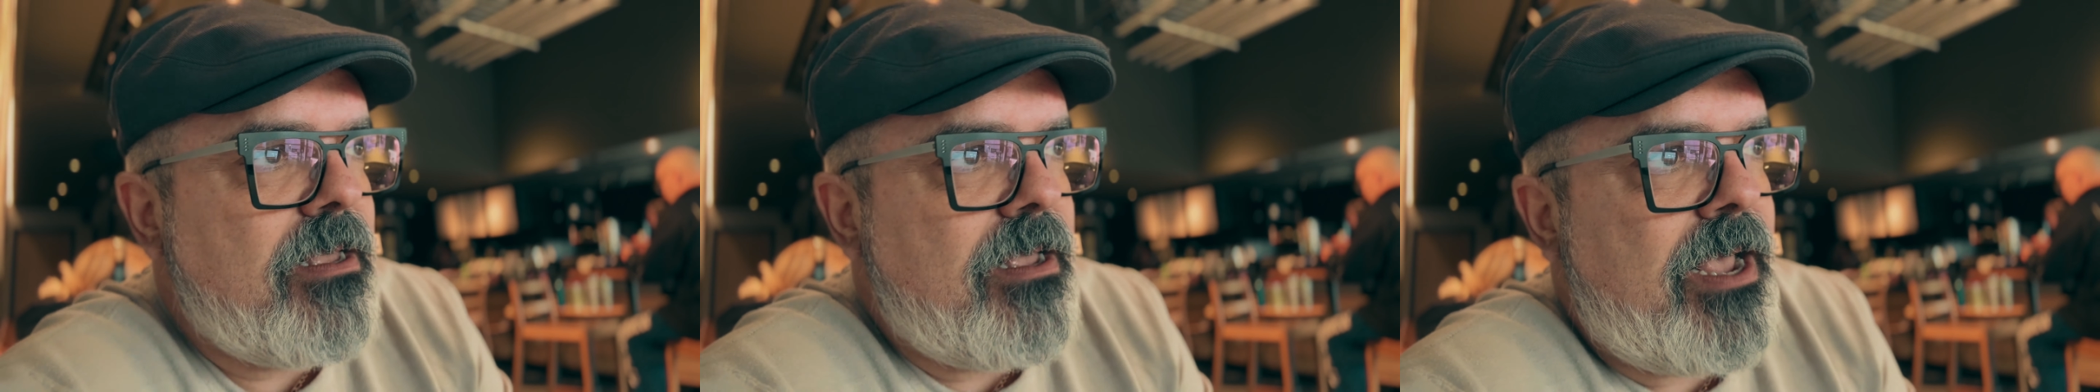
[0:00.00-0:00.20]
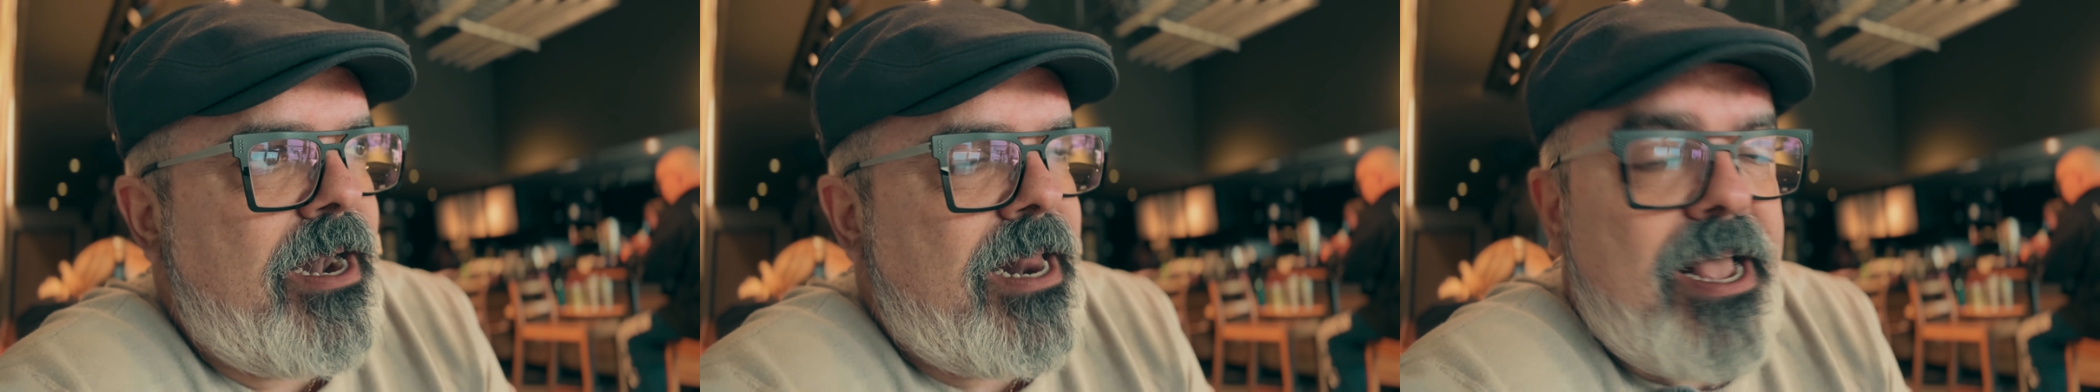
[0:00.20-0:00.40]

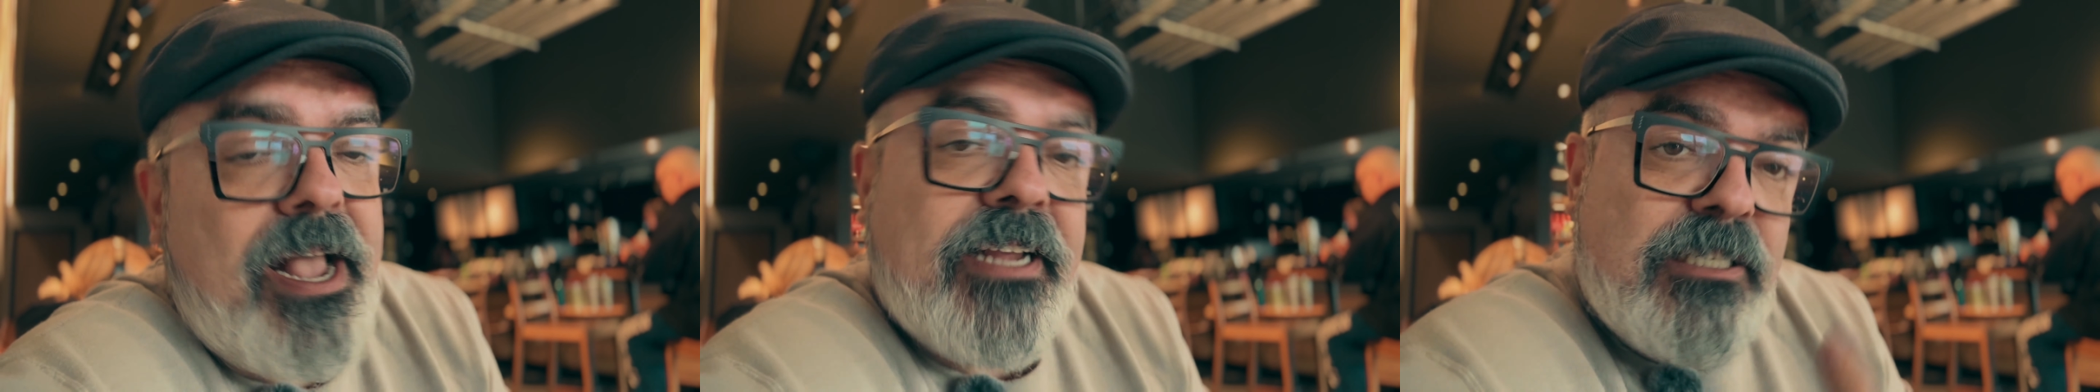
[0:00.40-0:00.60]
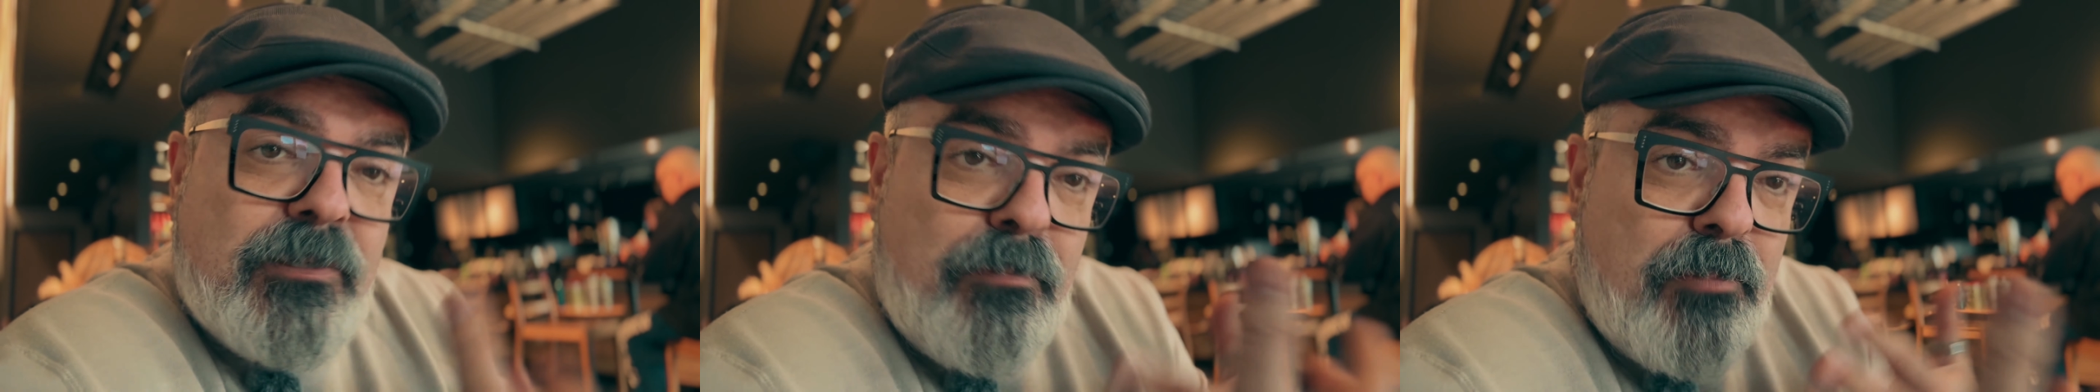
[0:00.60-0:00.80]
and I
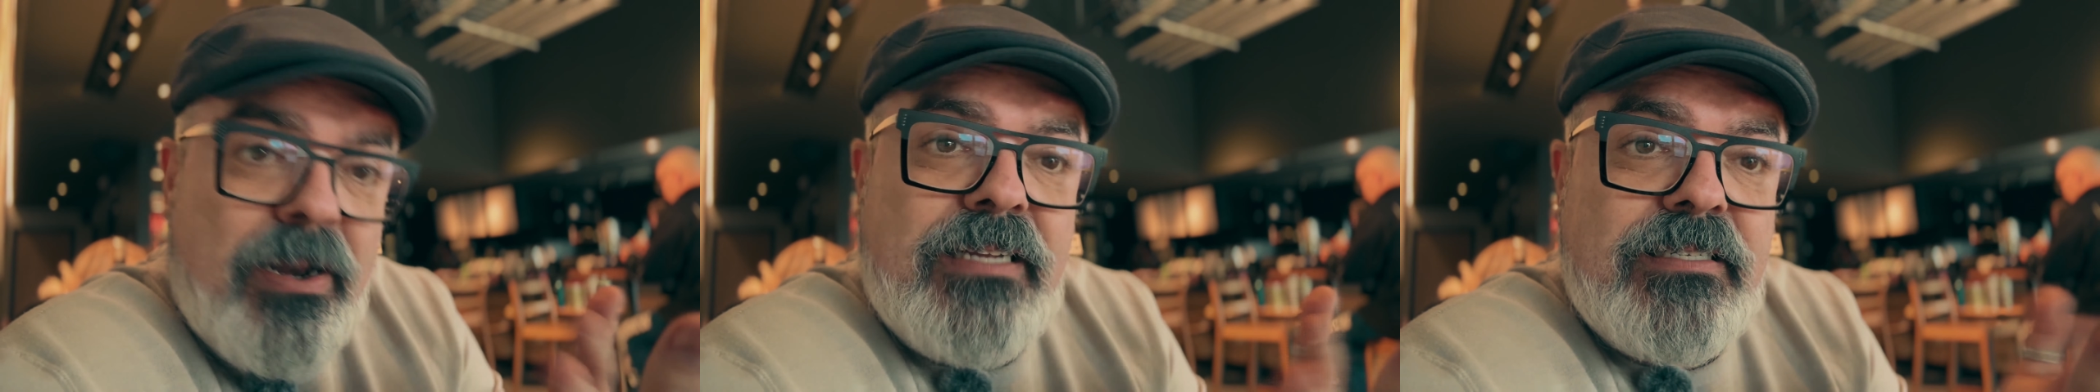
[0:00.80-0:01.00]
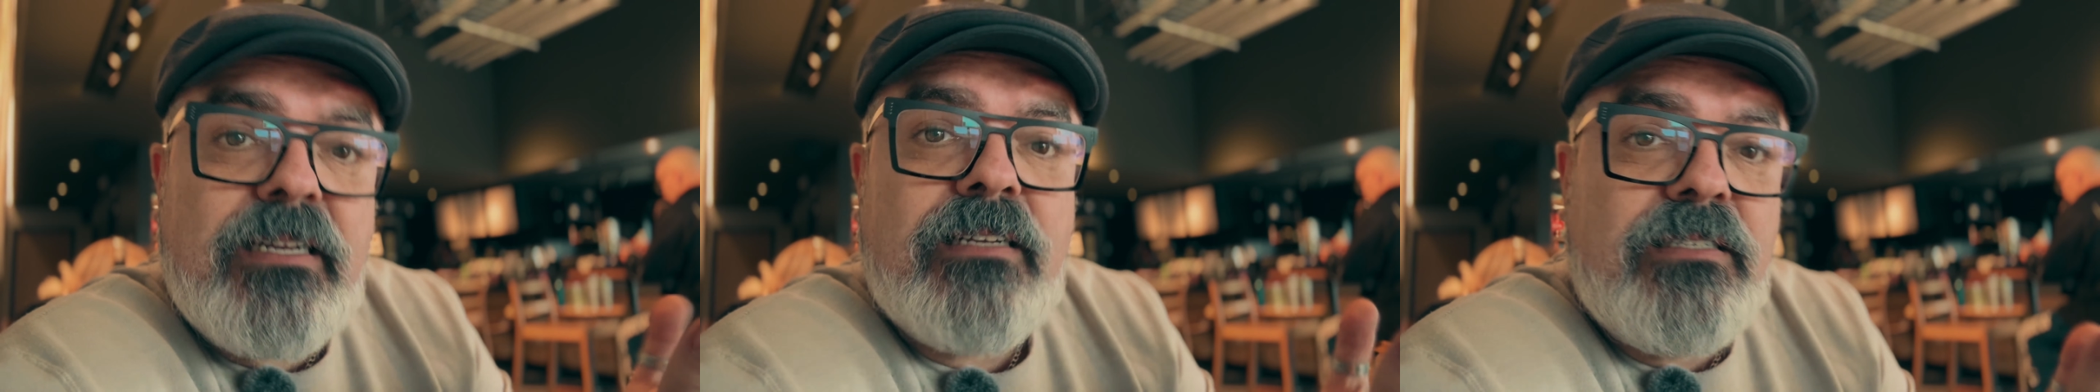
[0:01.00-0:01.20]

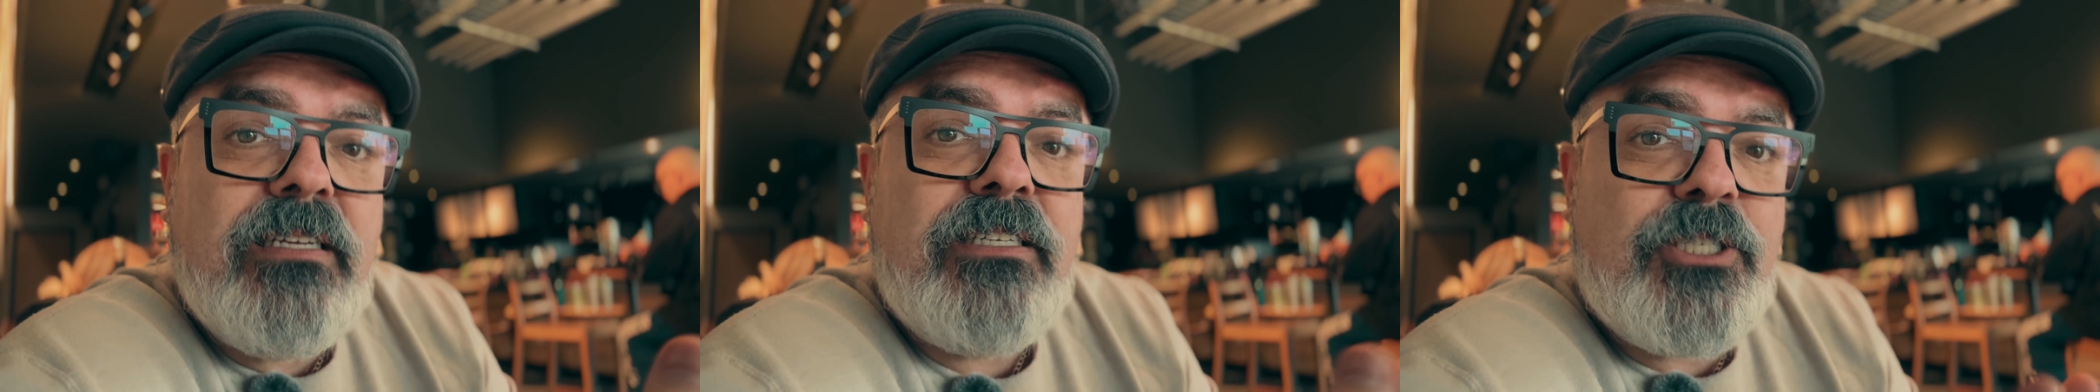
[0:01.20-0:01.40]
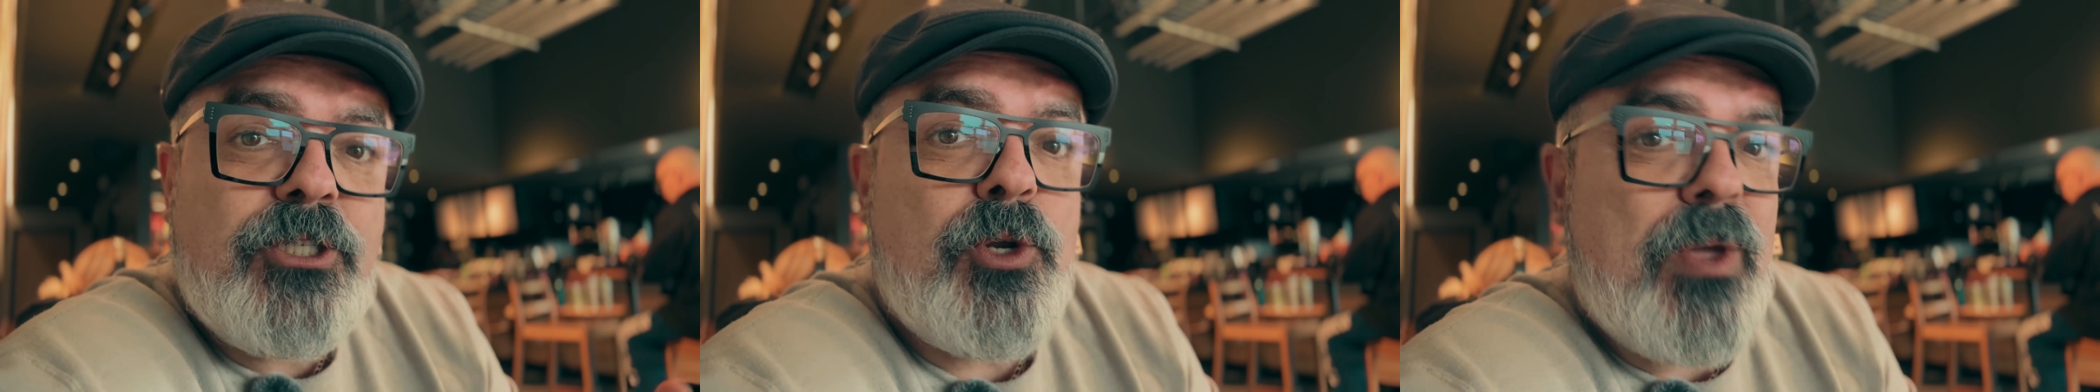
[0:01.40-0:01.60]
explained
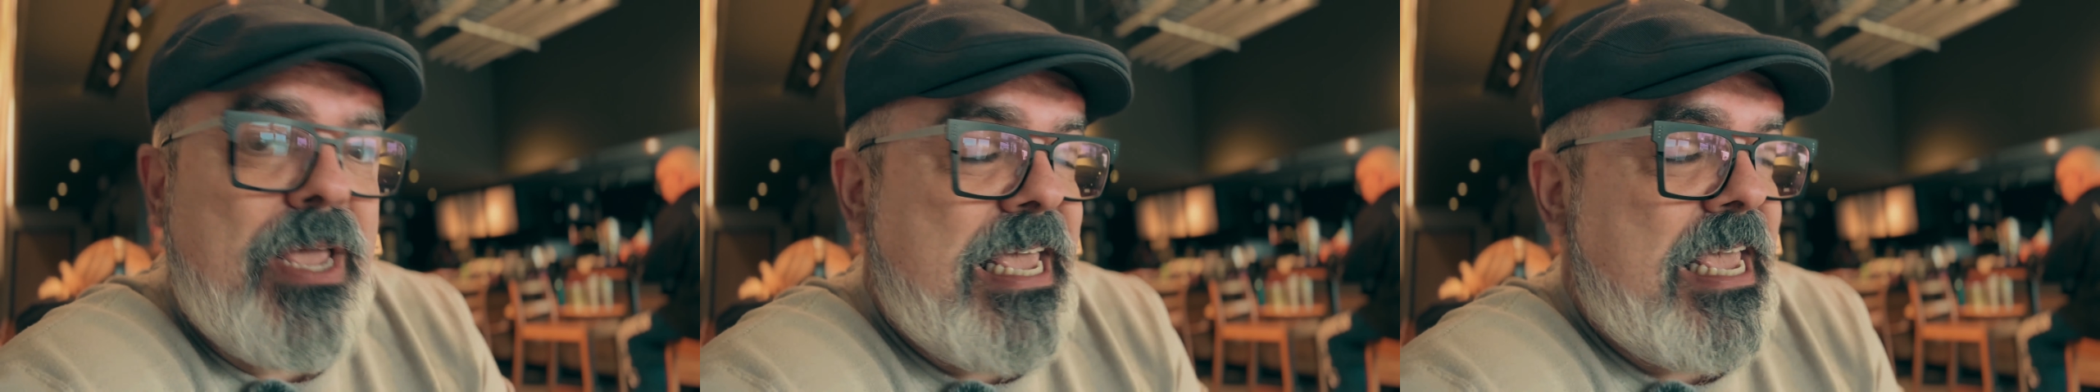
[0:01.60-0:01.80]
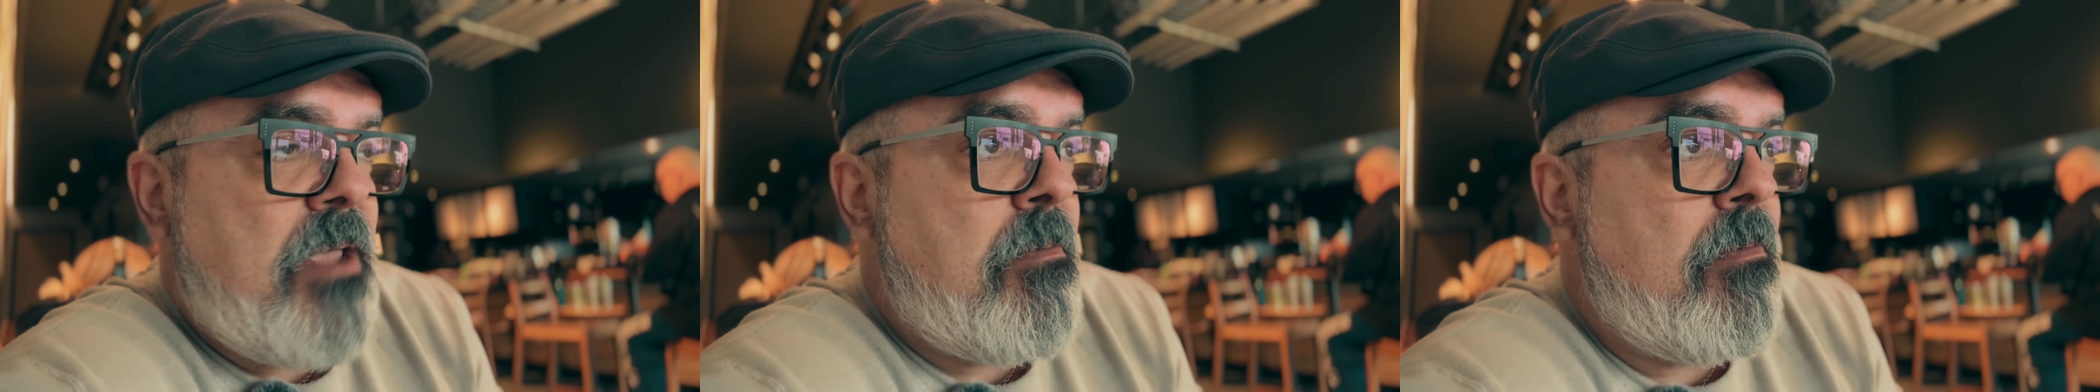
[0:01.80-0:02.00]
this to
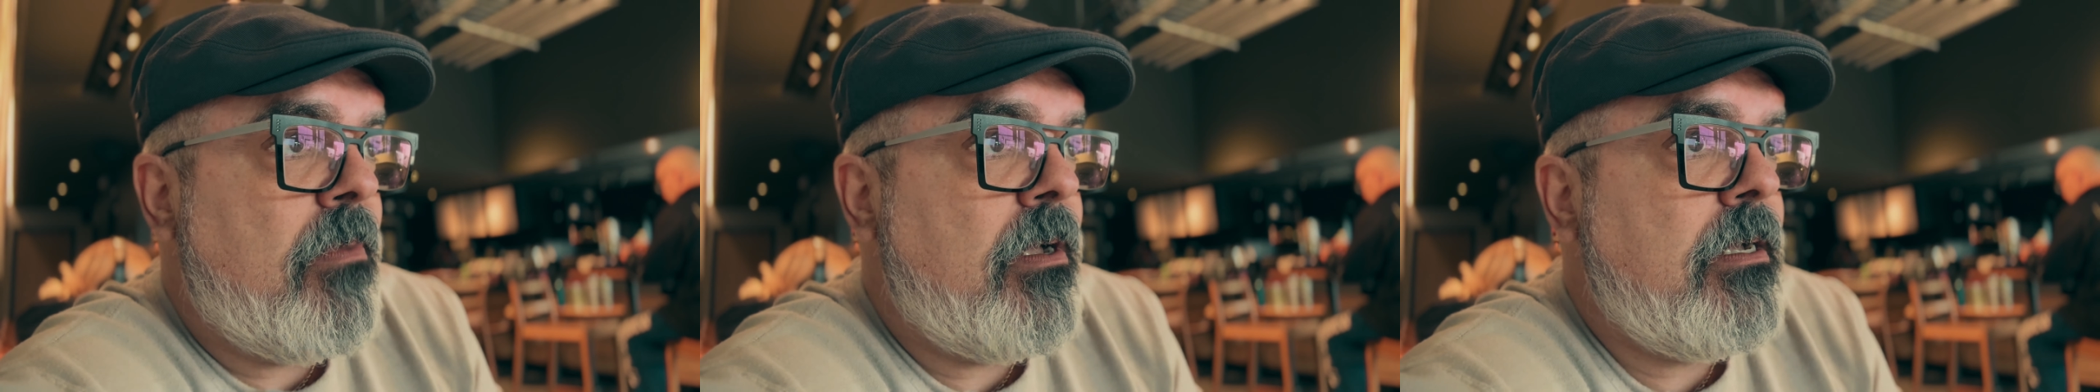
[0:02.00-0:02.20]
him.